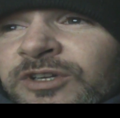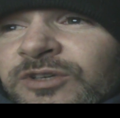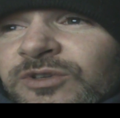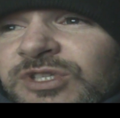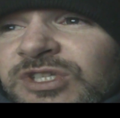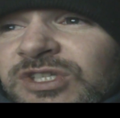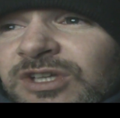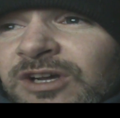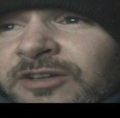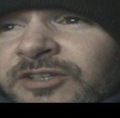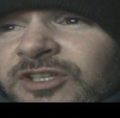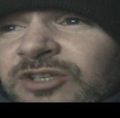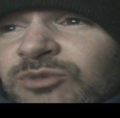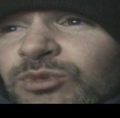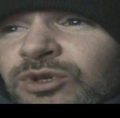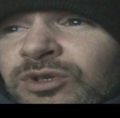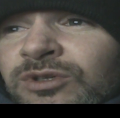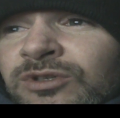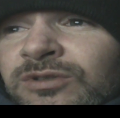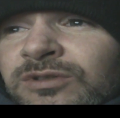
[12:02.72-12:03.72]
oil
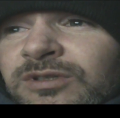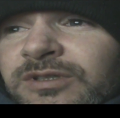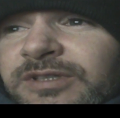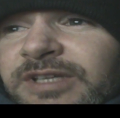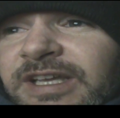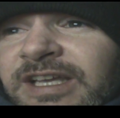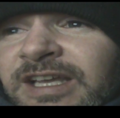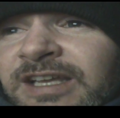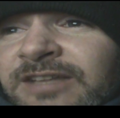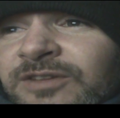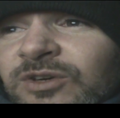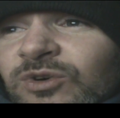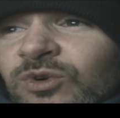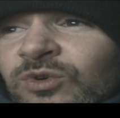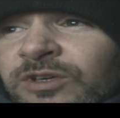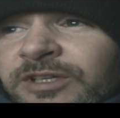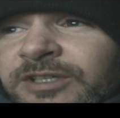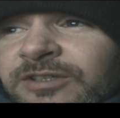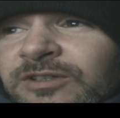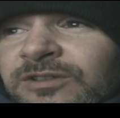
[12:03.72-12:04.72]
soluble and the
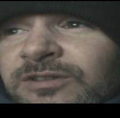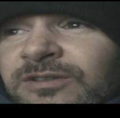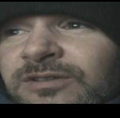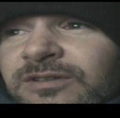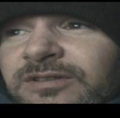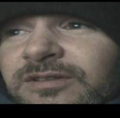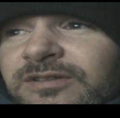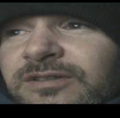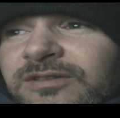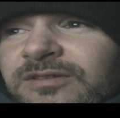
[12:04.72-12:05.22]
oil